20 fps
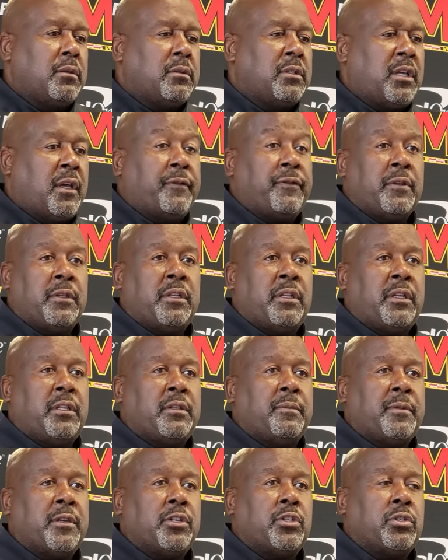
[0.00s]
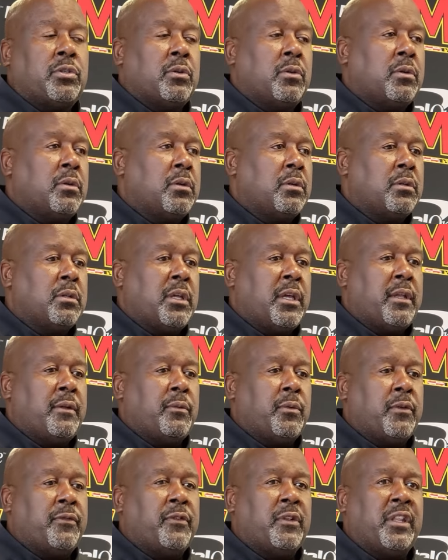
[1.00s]
Definitely need to make sure that
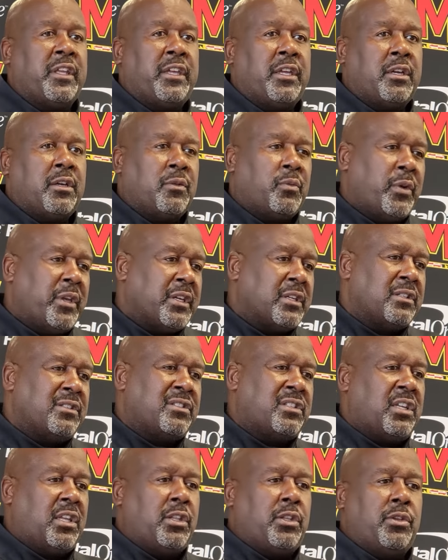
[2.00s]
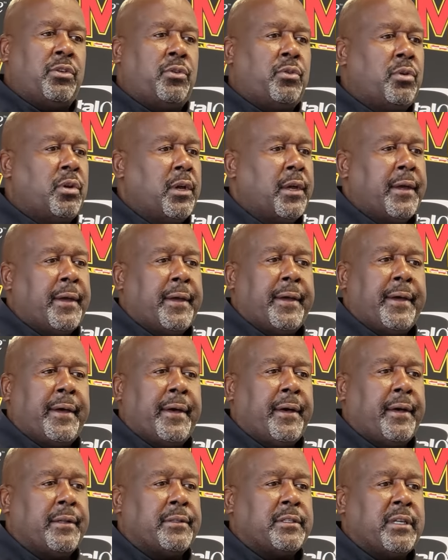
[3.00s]
with Leah we continue
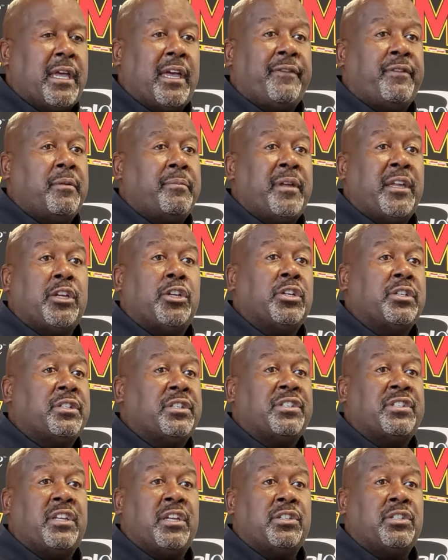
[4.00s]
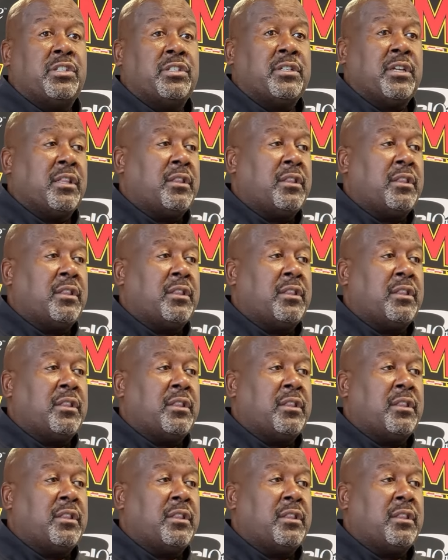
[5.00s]
to have him make good decisions.